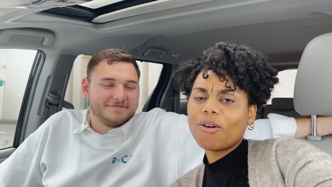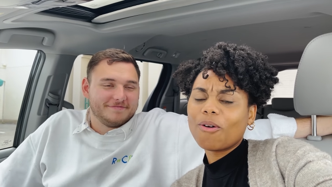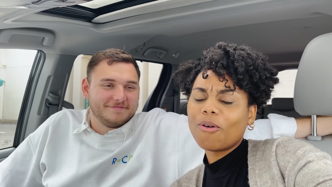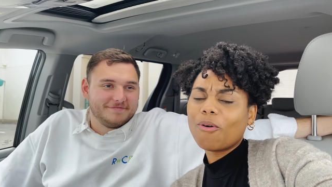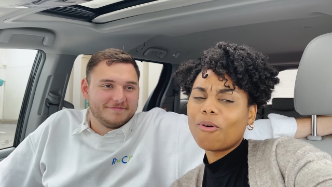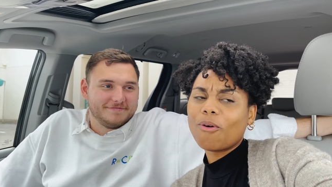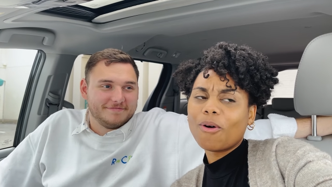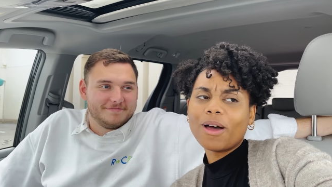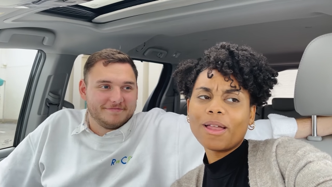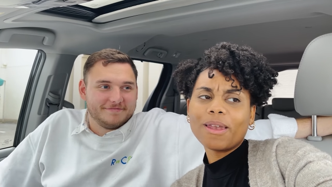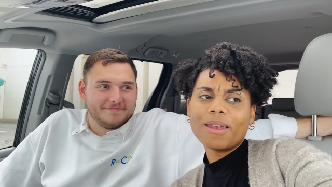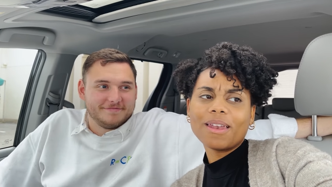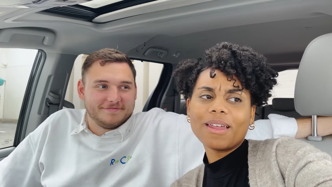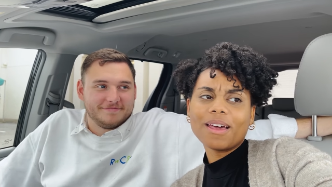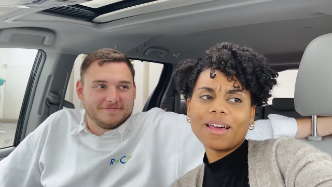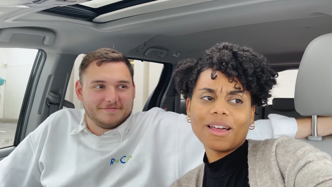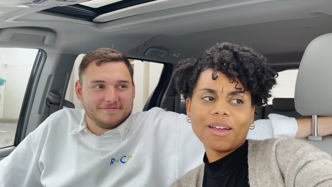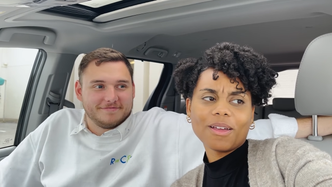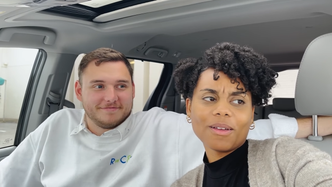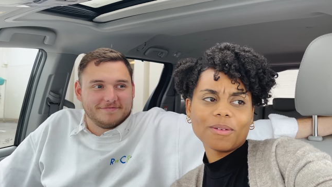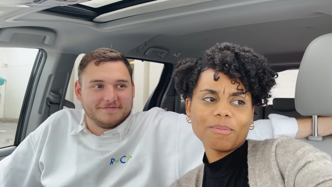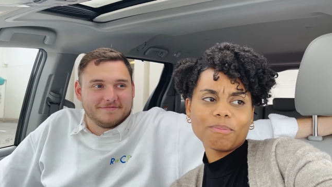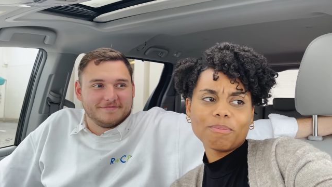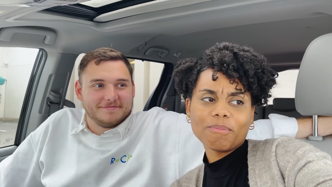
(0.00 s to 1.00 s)
Speaker 1: on
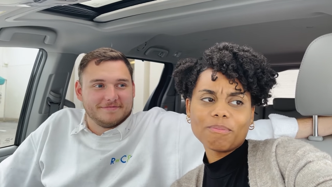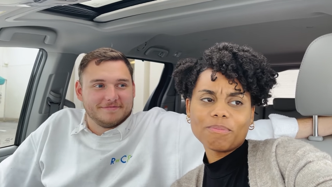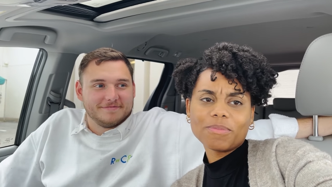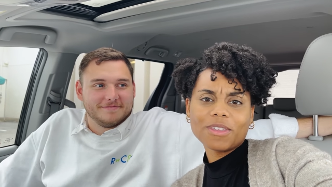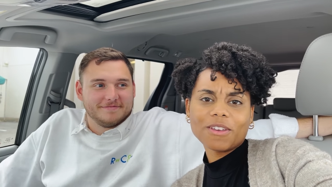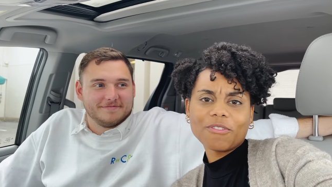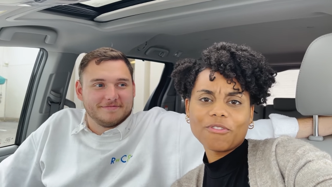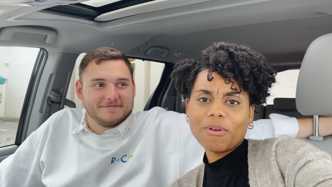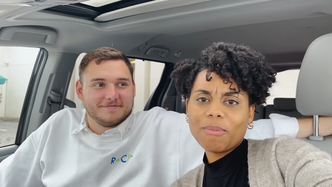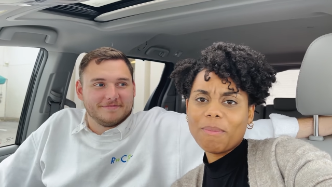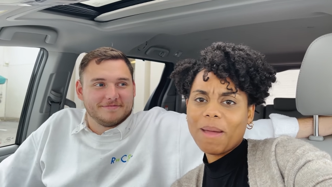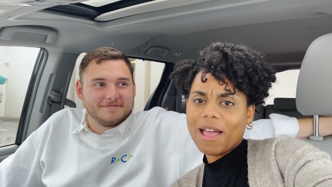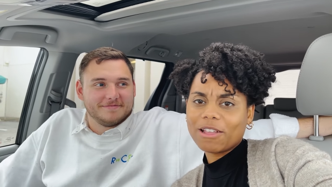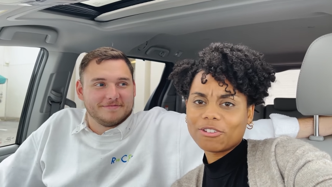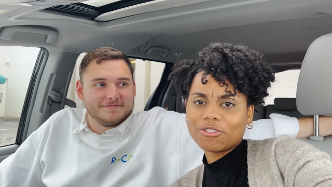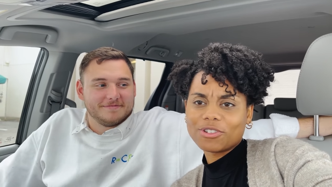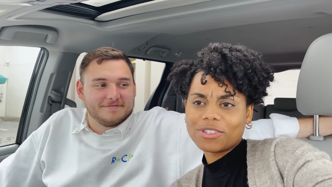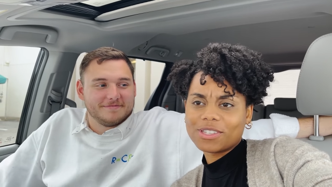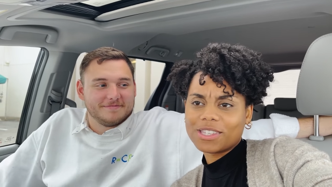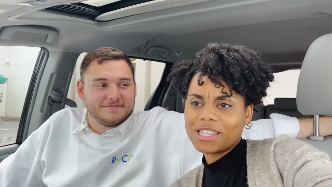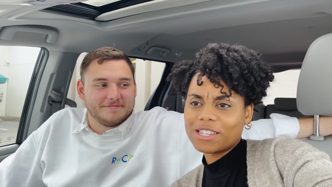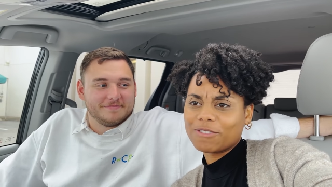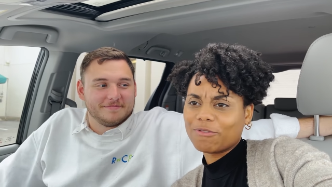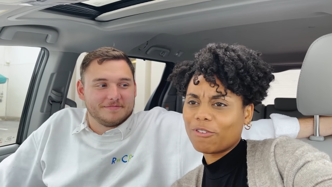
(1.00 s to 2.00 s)
uh, different
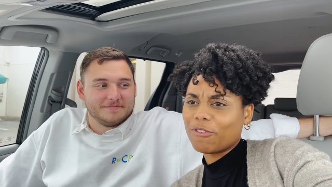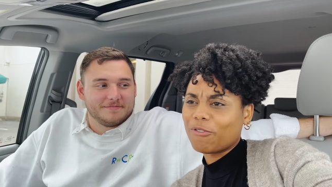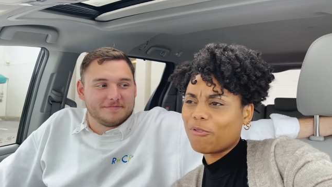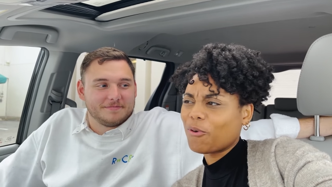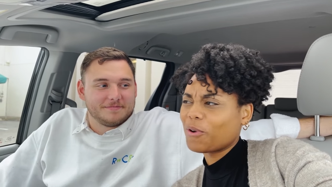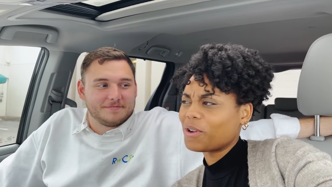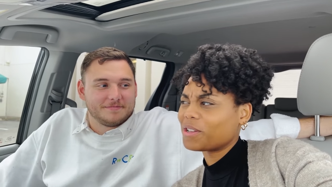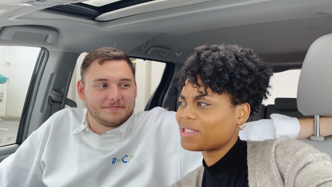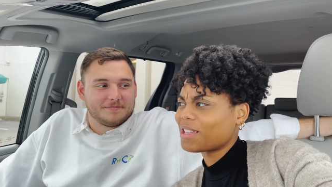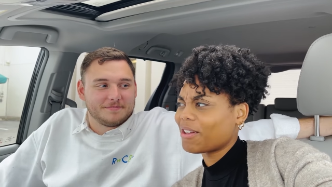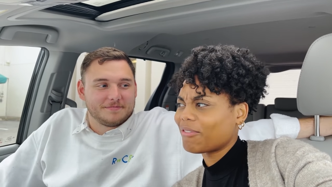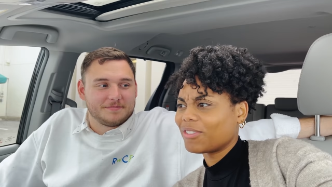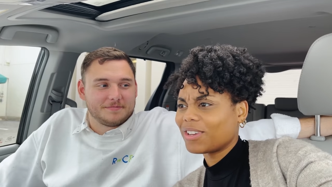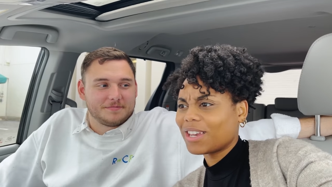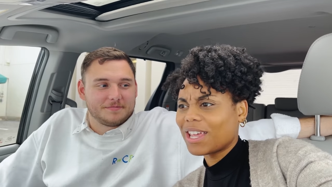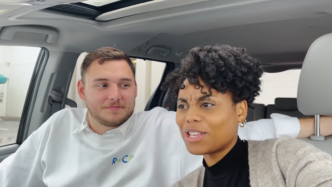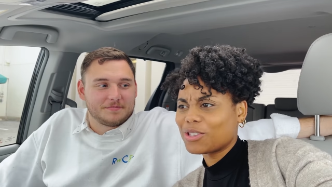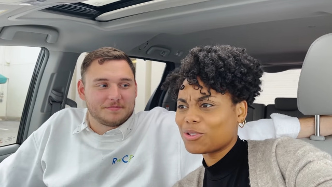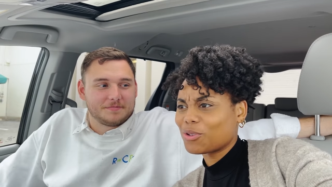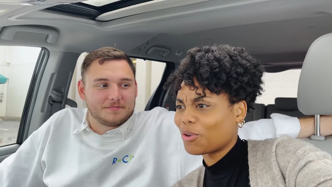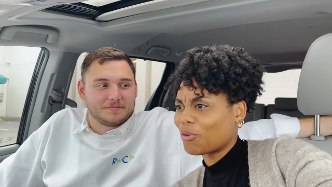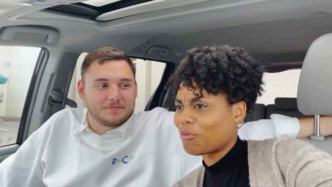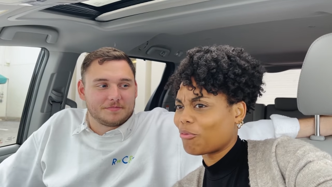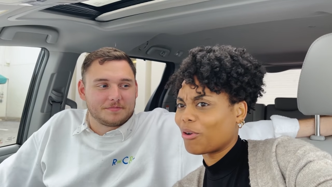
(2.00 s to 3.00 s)
mattresses for 47
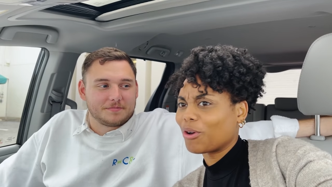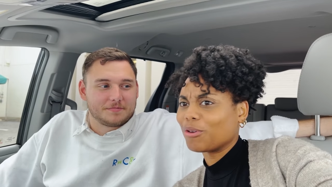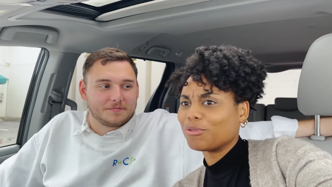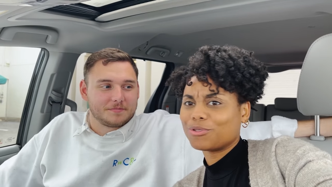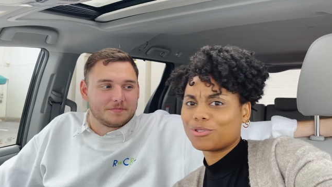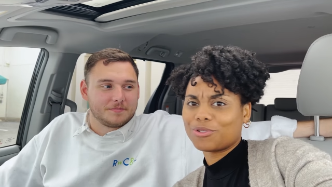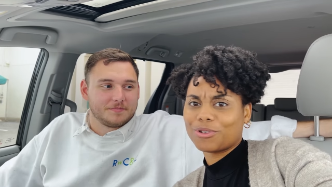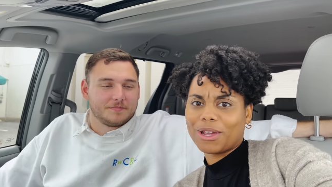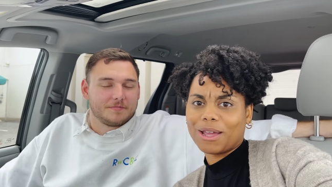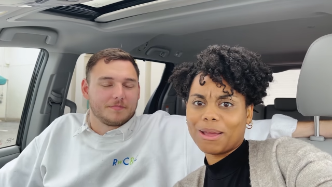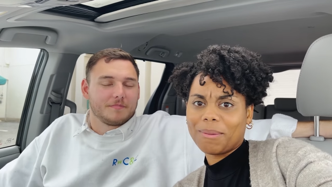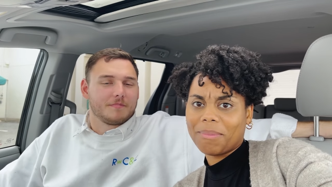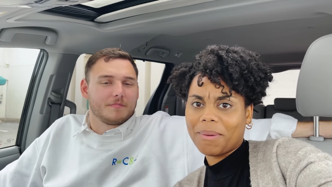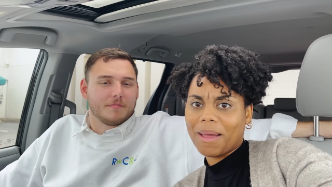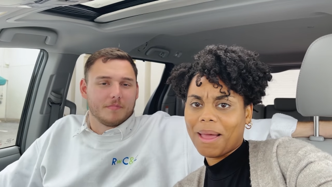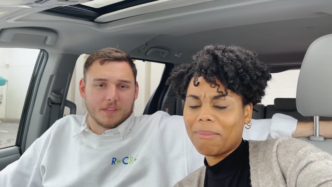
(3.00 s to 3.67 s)
days on a road trip.